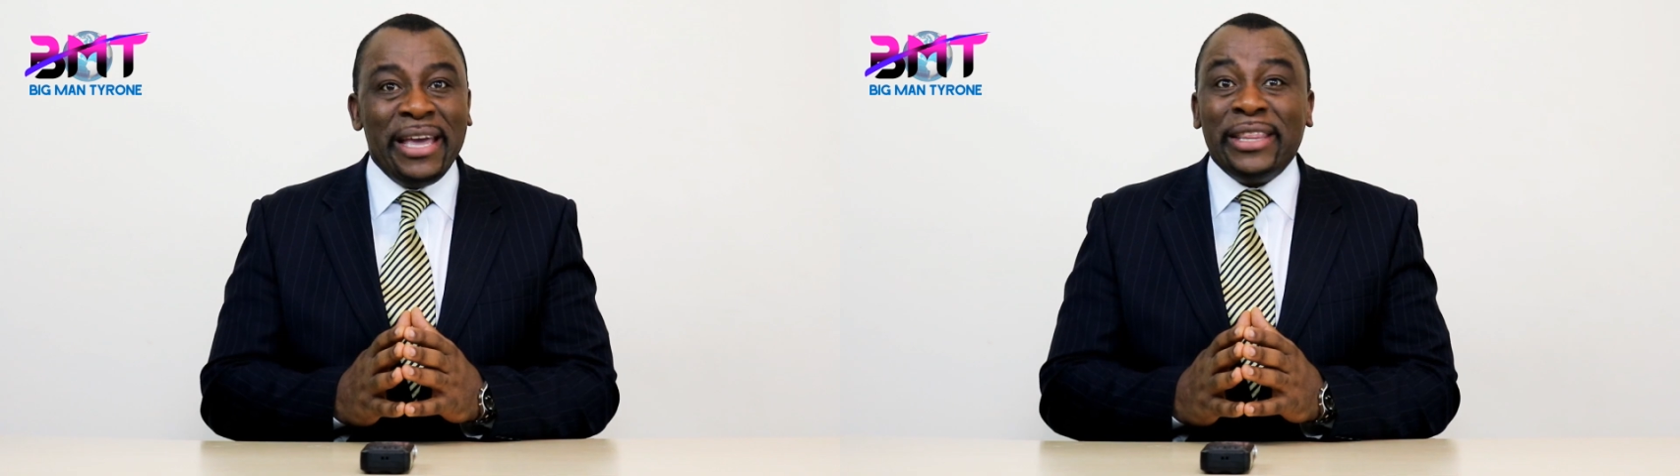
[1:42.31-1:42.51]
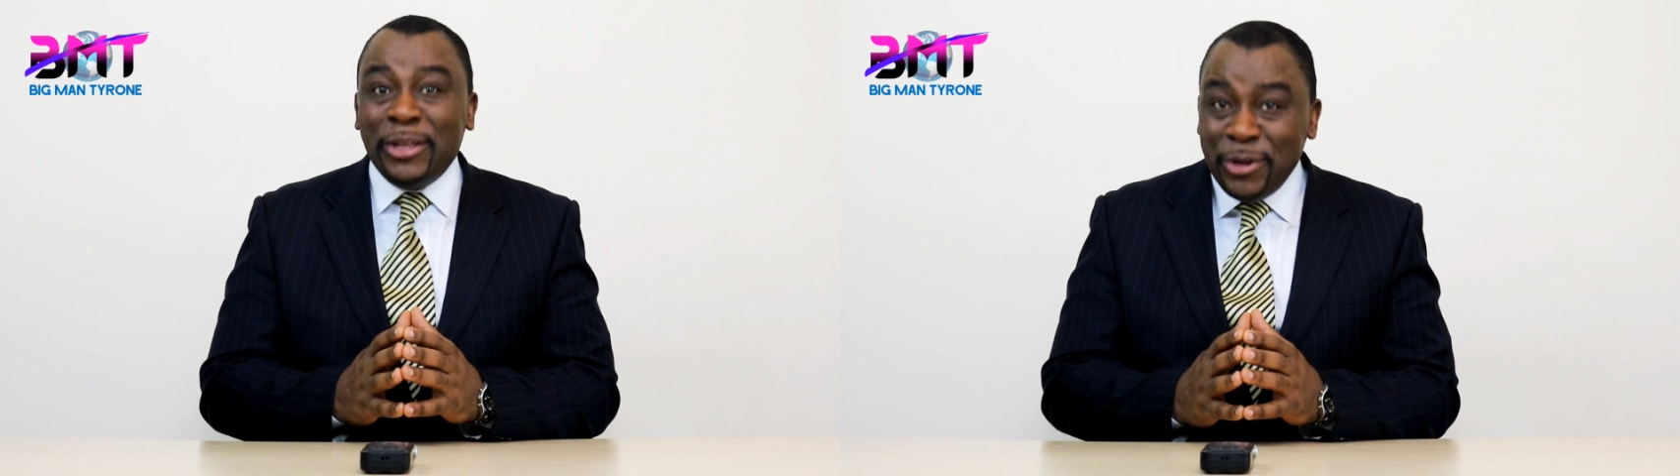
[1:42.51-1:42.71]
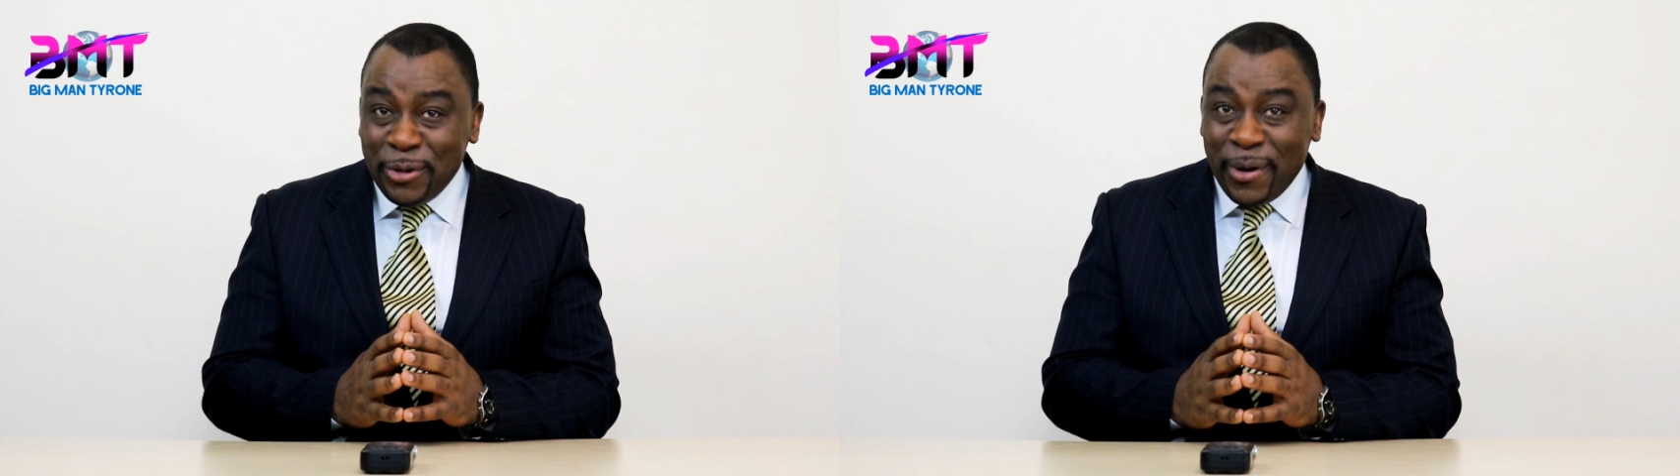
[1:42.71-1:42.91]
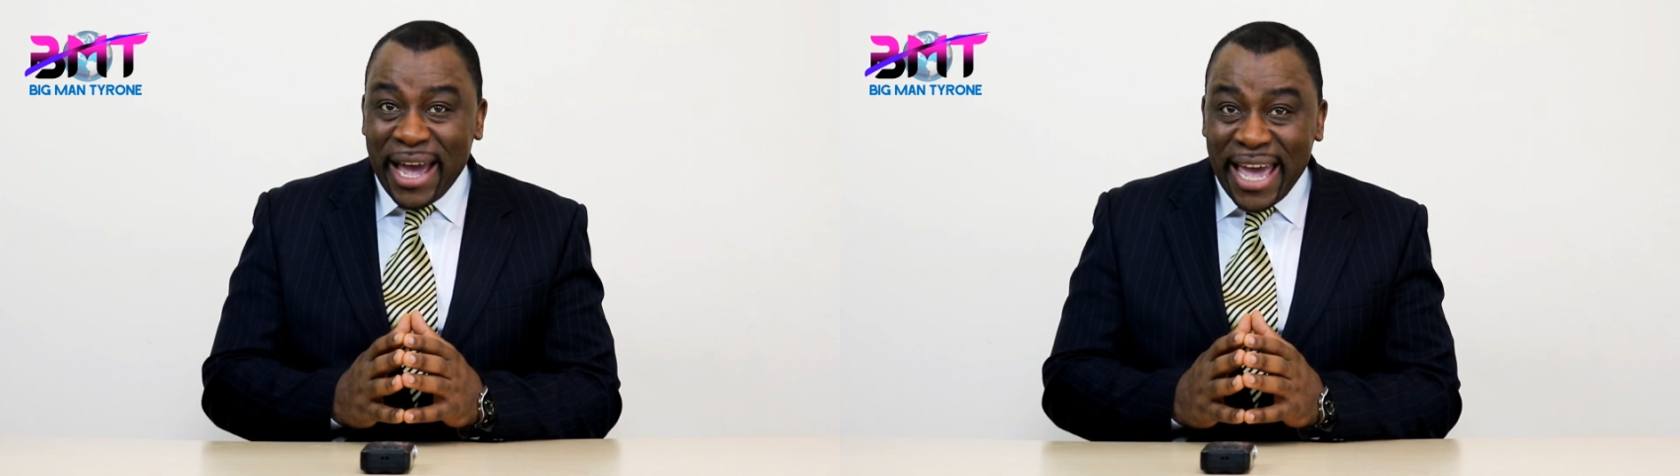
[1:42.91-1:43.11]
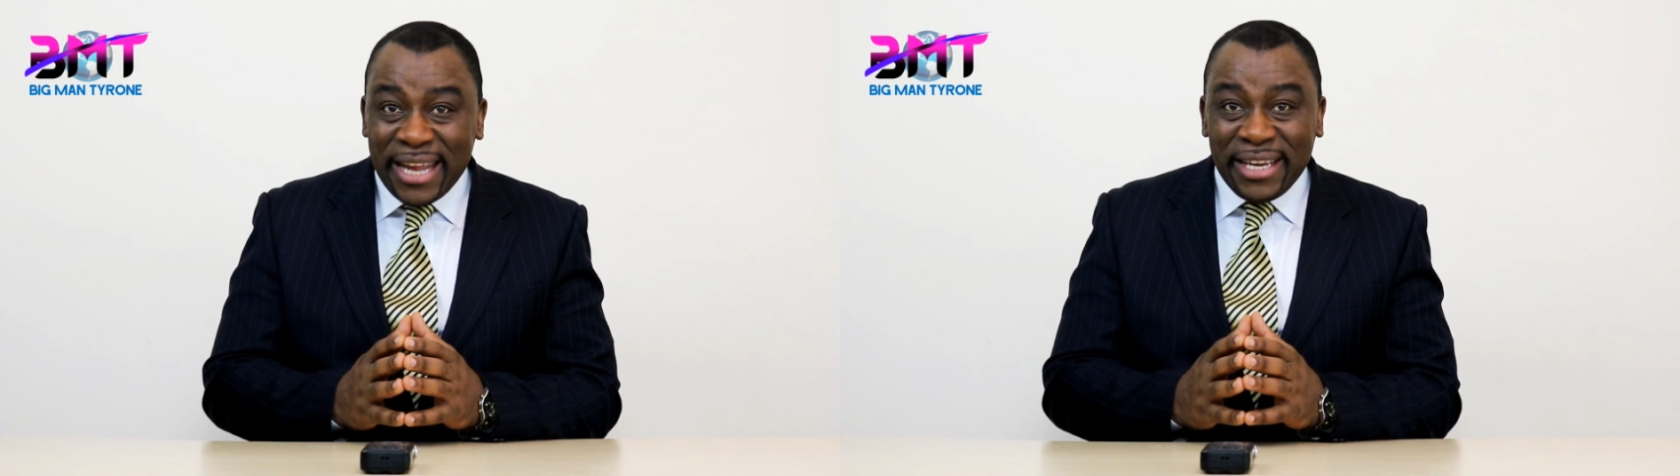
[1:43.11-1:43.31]
The
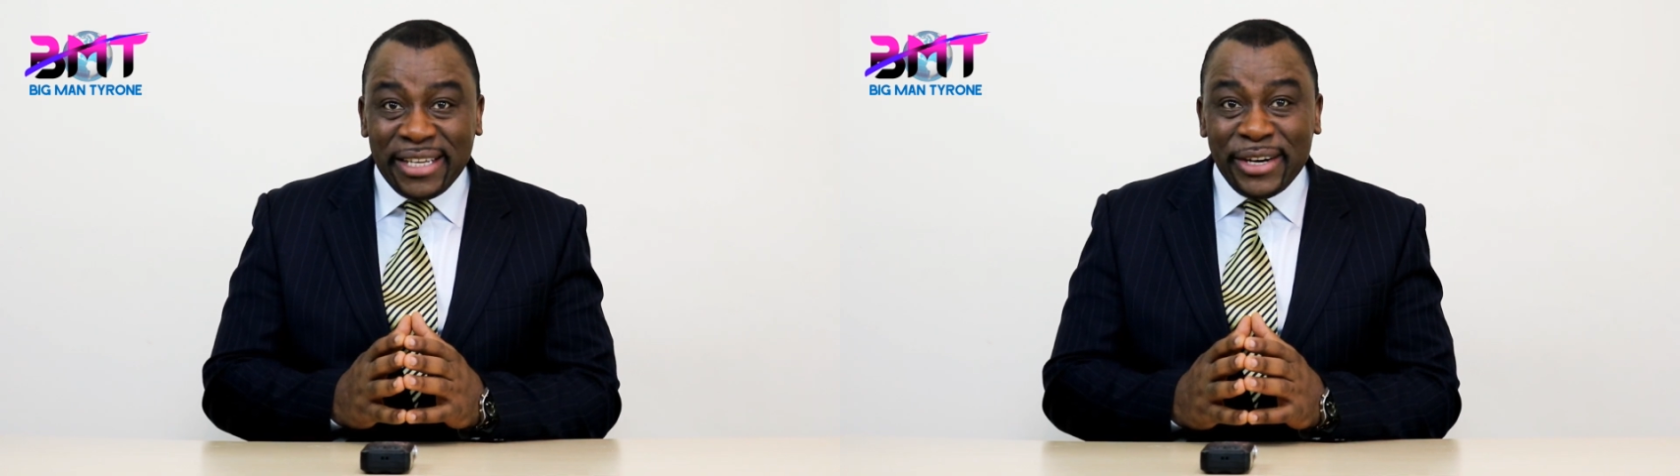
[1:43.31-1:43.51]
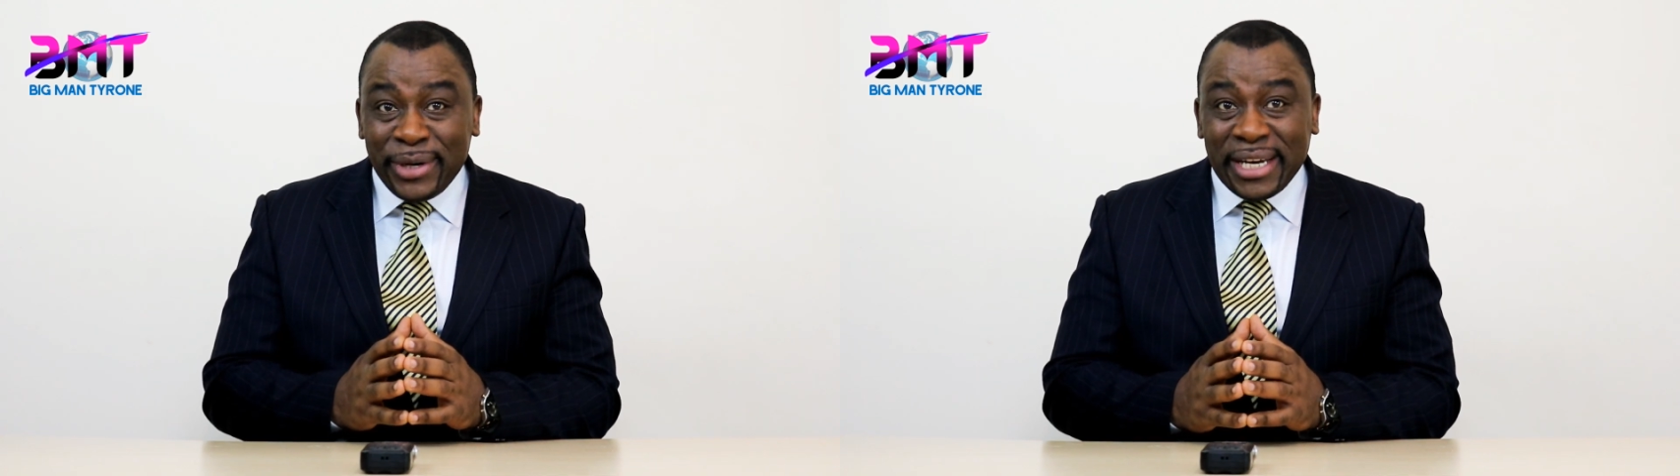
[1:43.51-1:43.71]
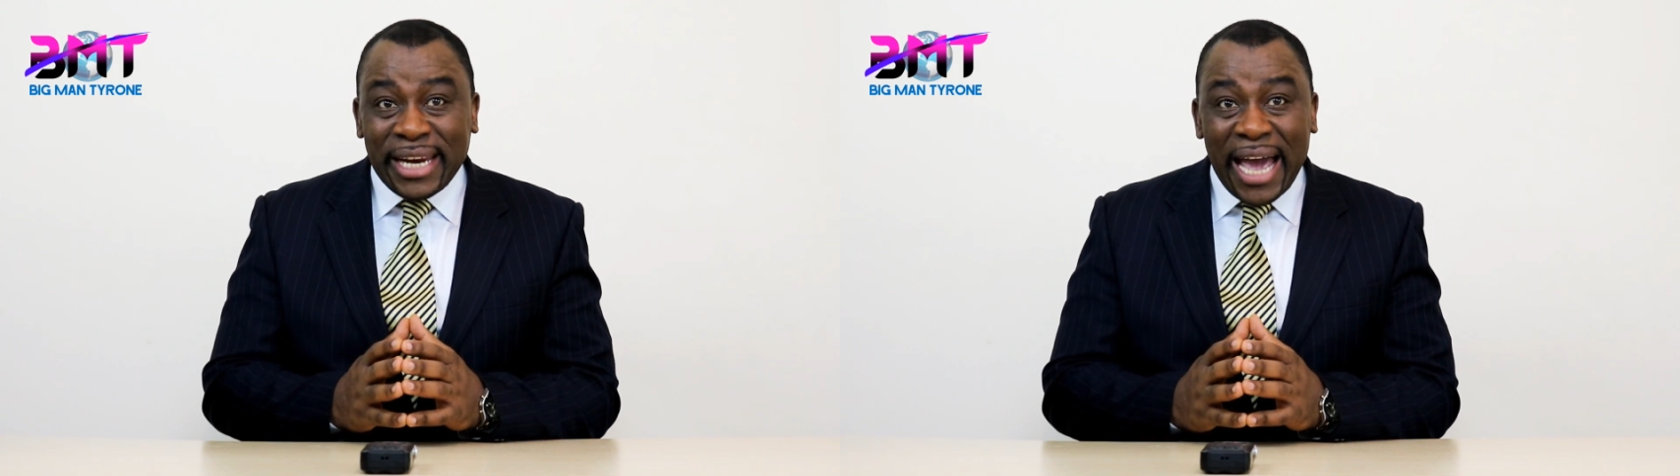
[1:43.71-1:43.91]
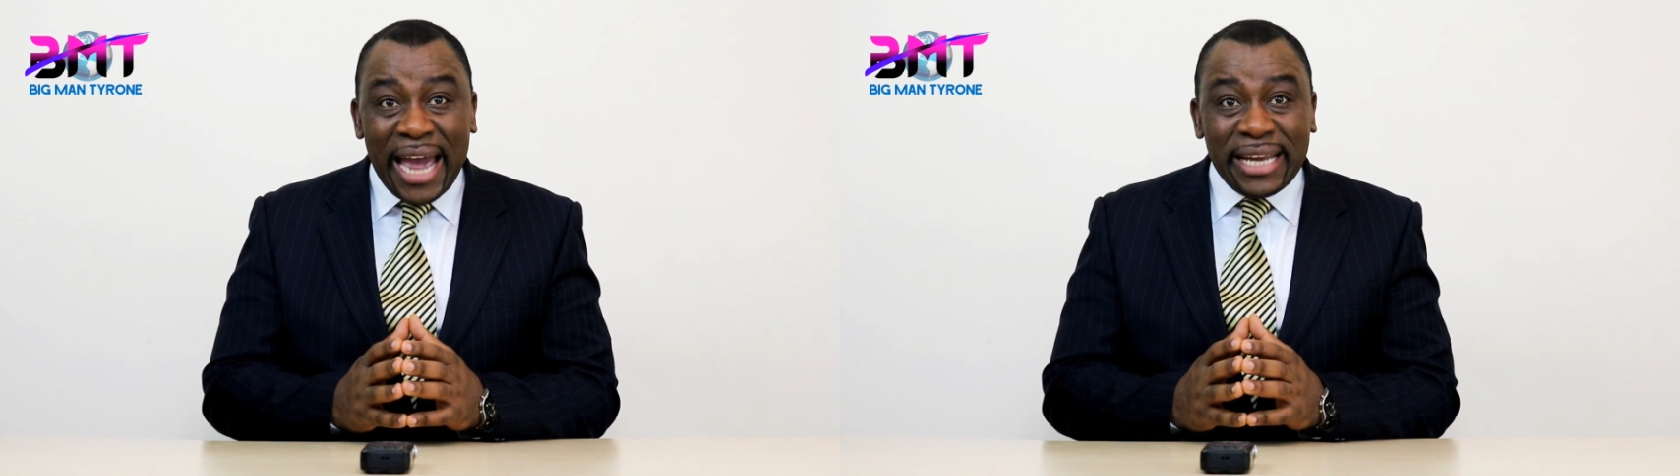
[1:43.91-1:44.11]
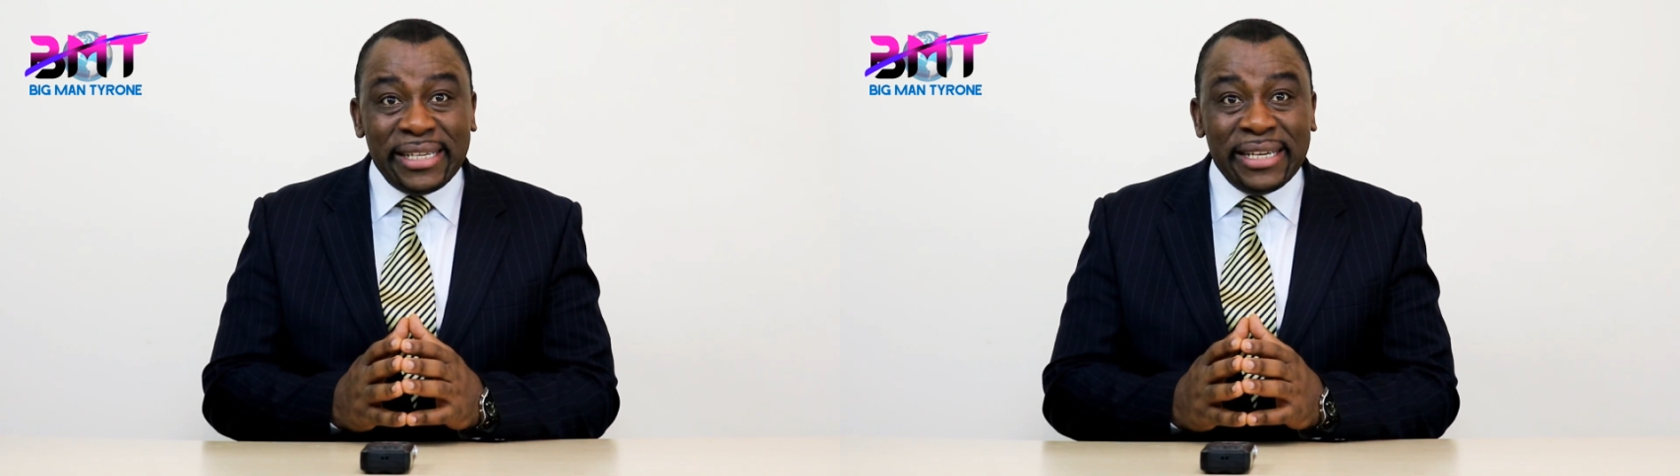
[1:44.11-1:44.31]
Neewer LED ring
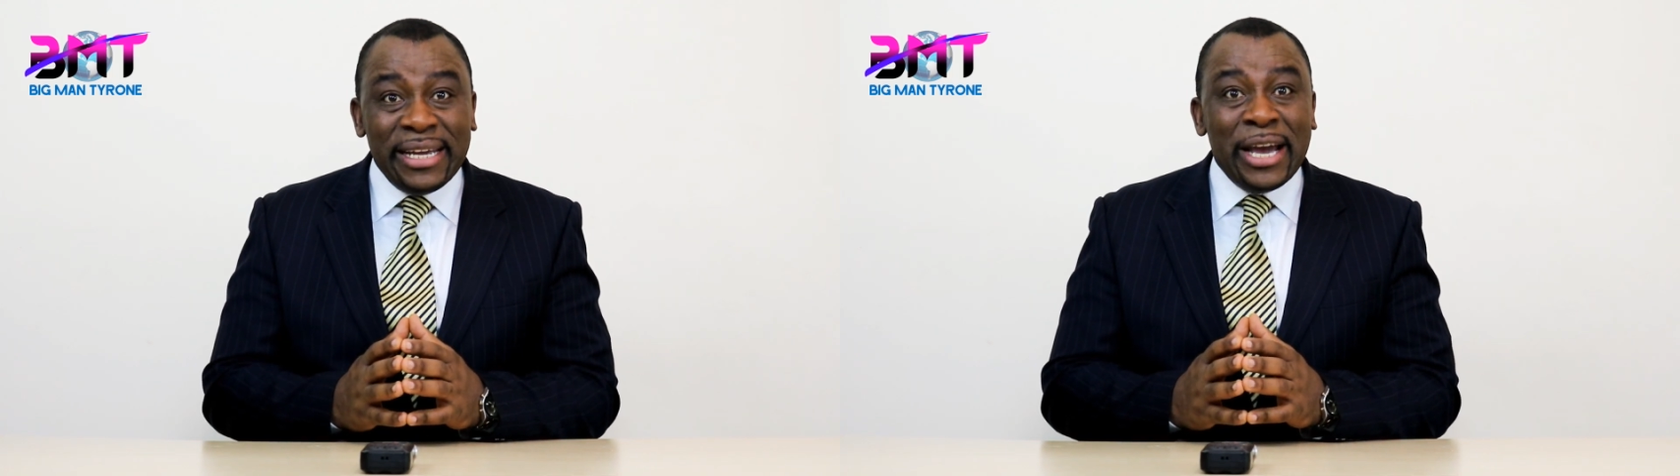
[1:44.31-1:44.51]
light